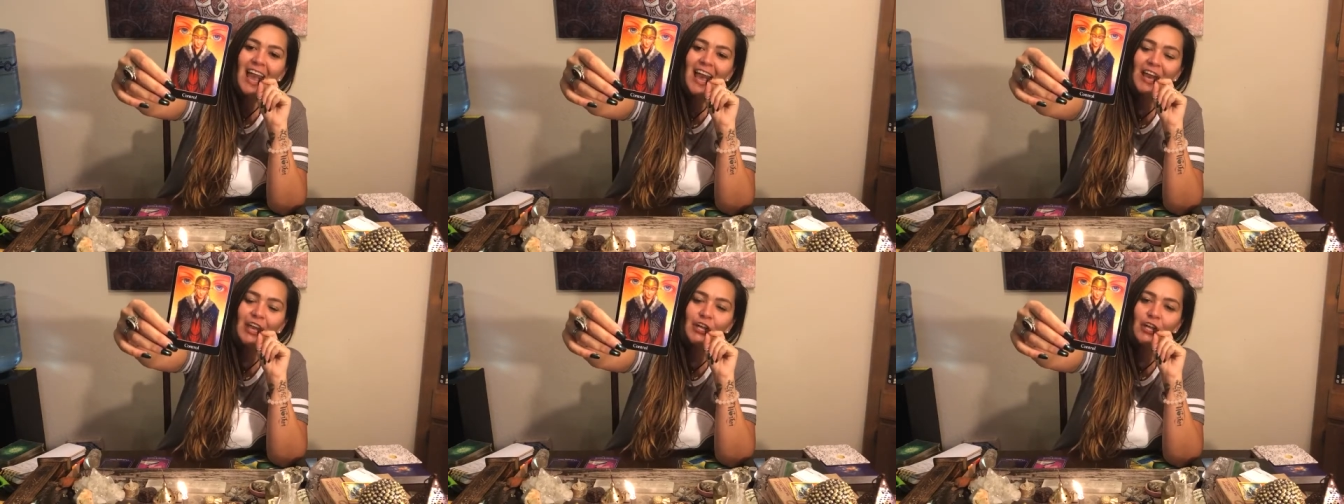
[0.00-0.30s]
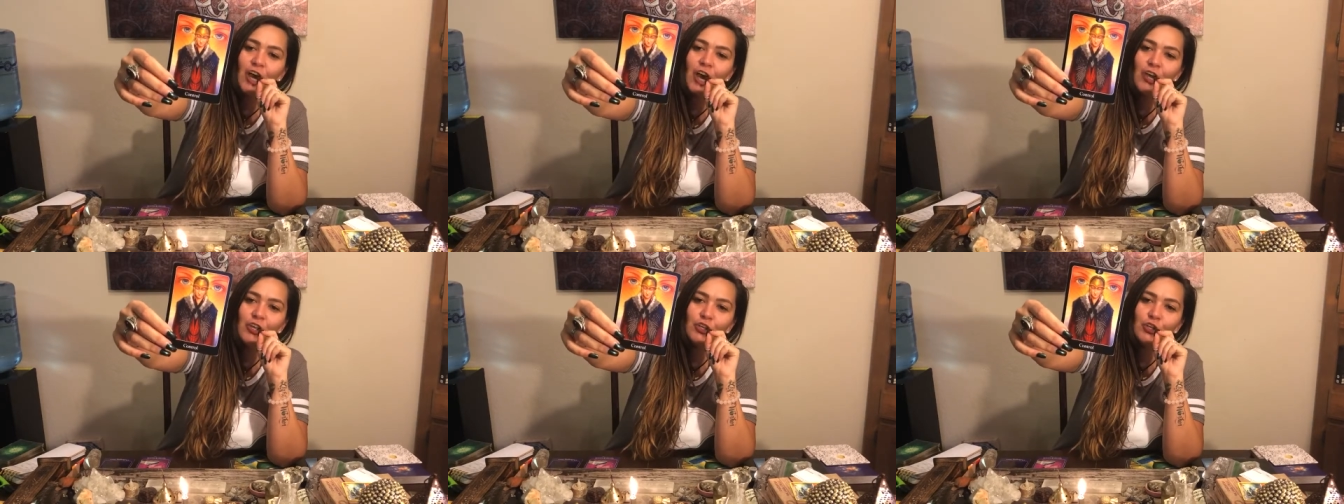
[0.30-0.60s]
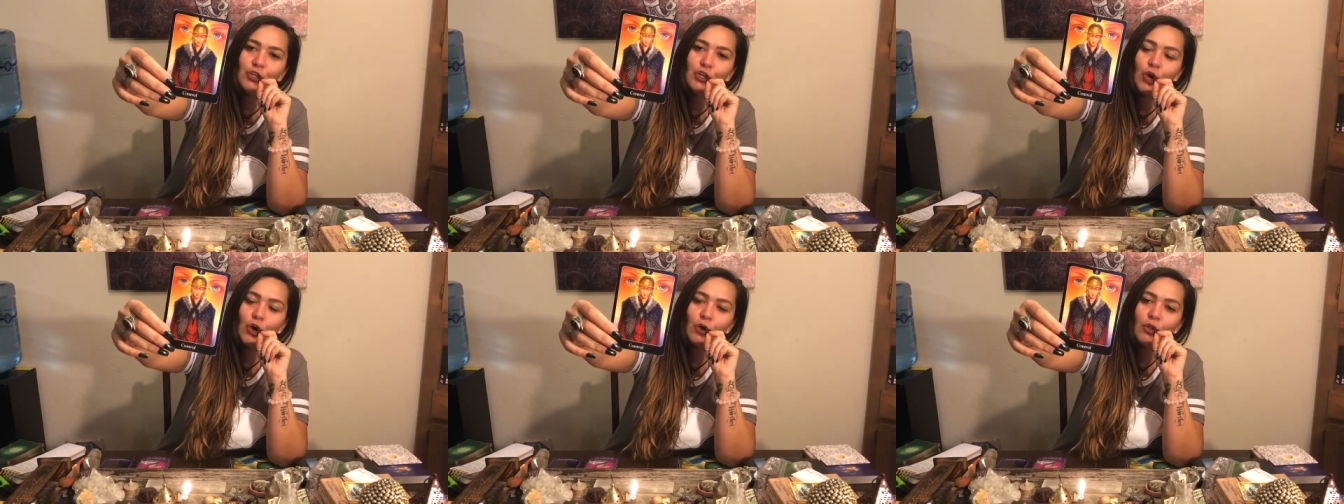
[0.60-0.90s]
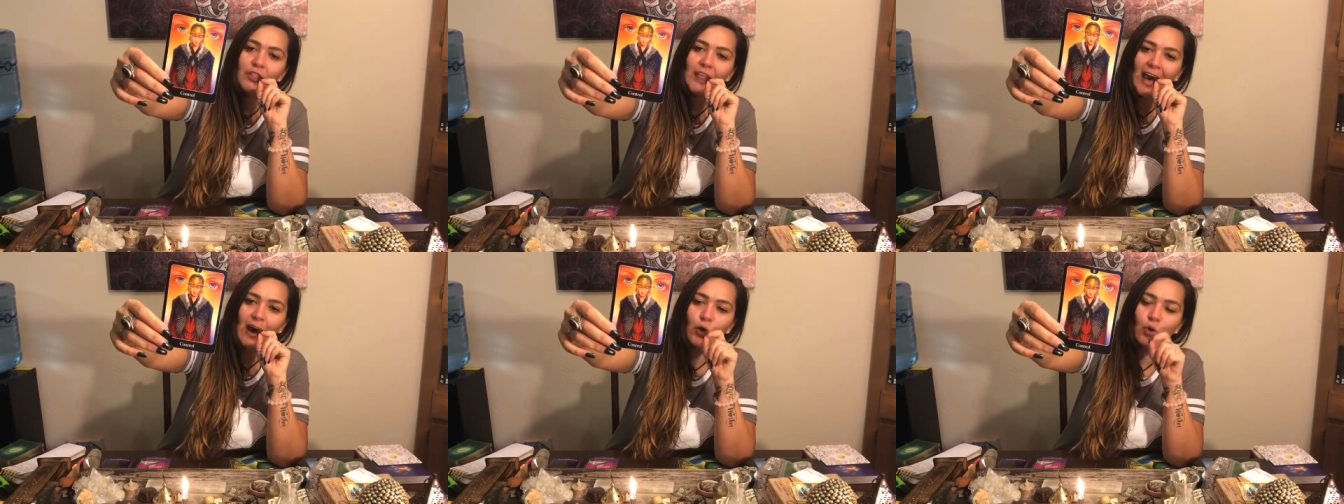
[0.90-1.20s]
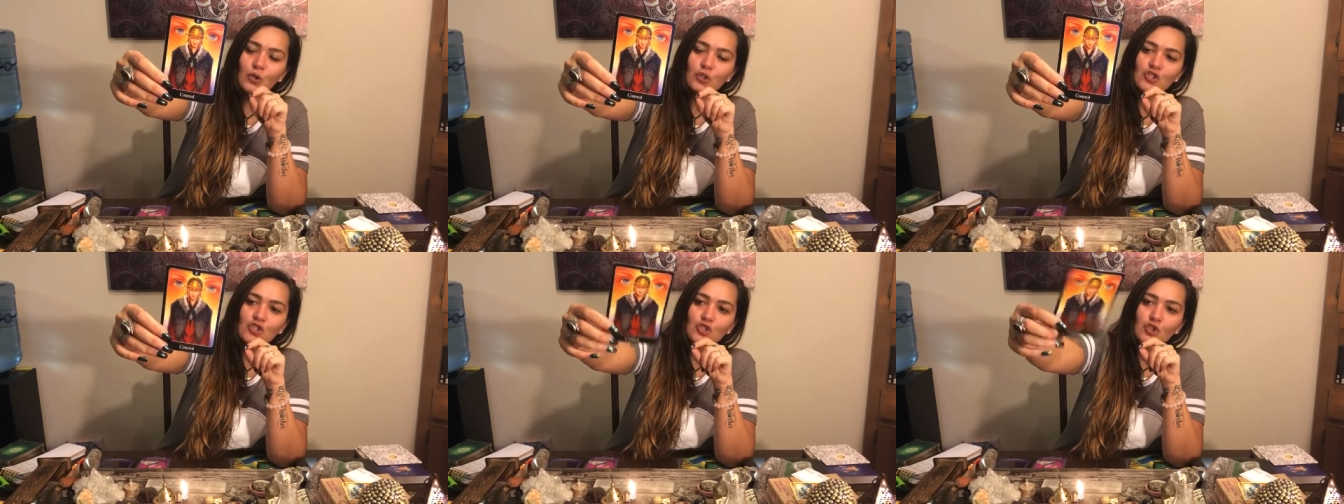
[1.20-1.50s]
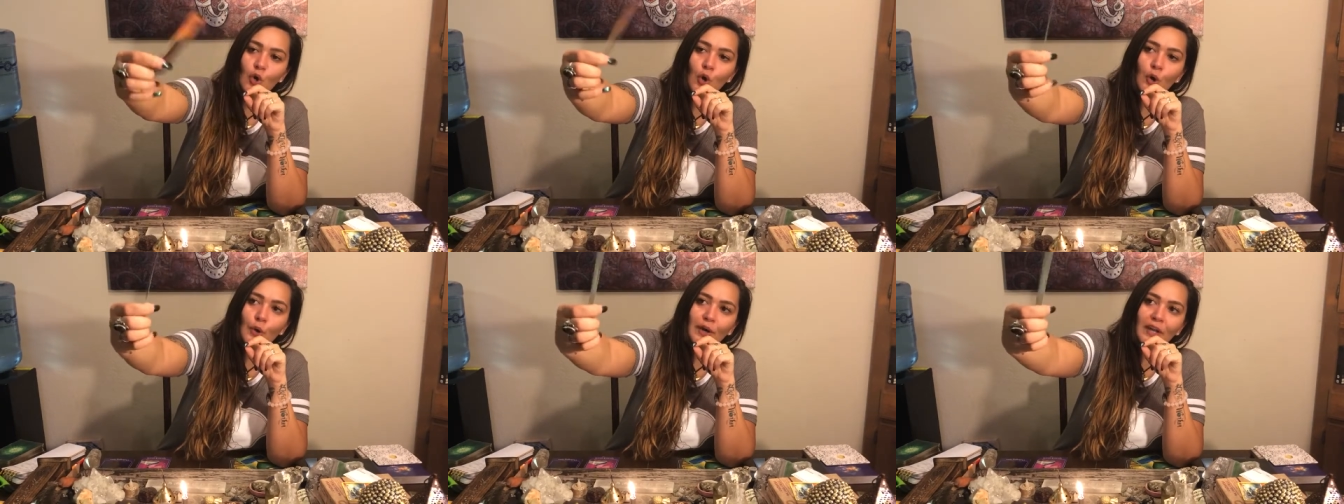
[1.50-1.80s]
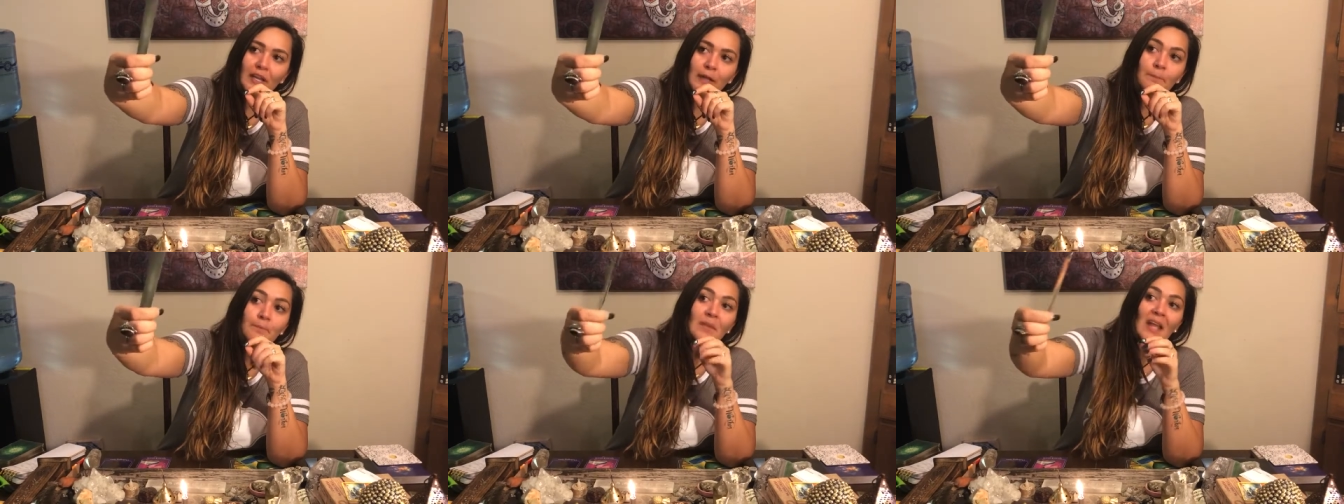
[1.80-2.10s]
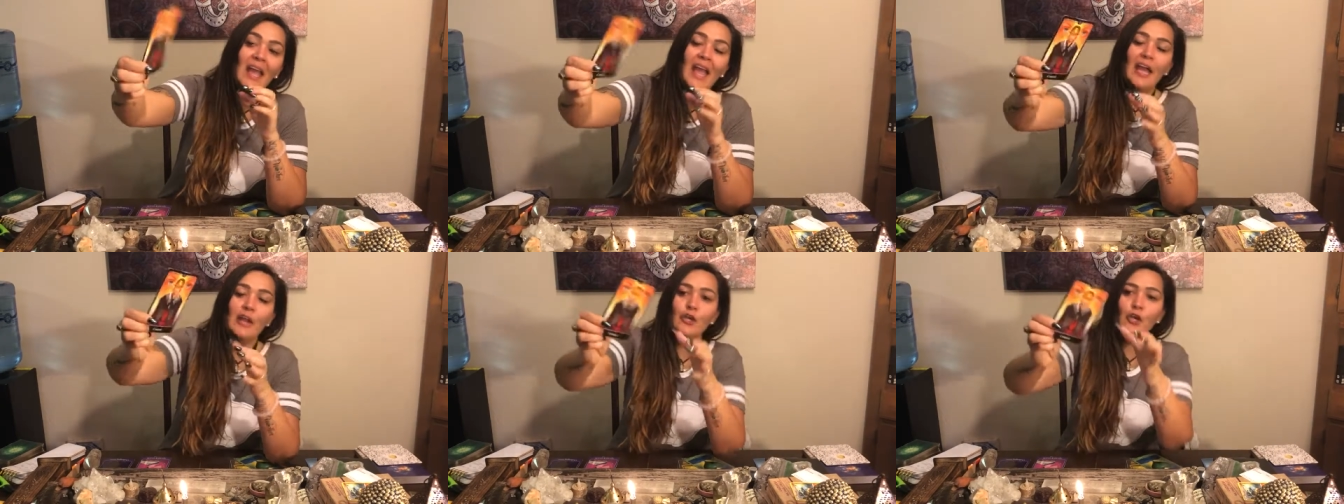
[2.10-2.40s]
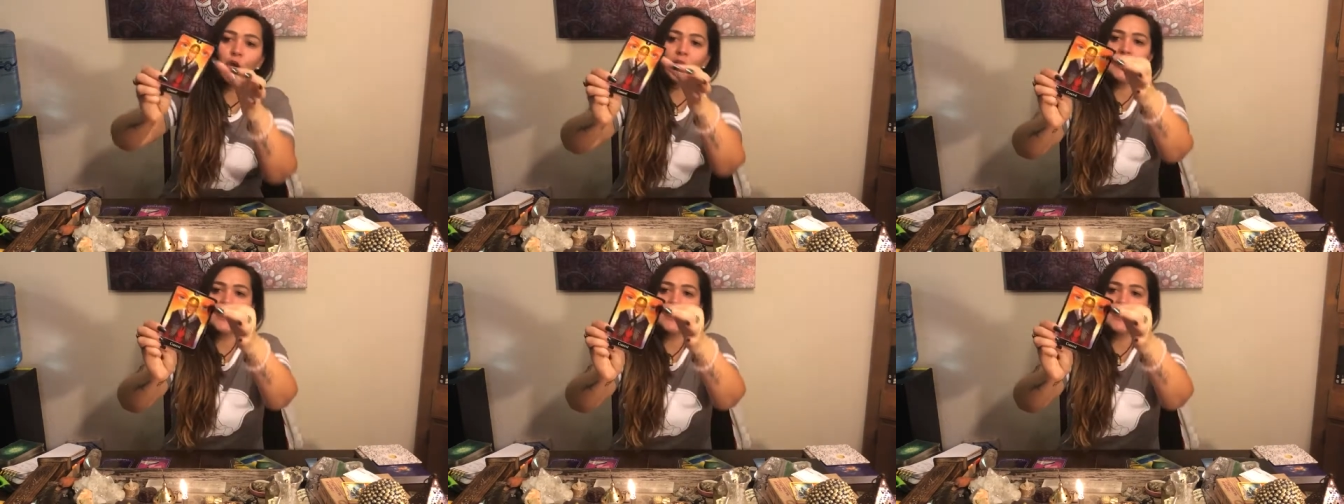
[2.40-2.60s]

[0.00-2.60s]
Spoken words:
and that old story, and know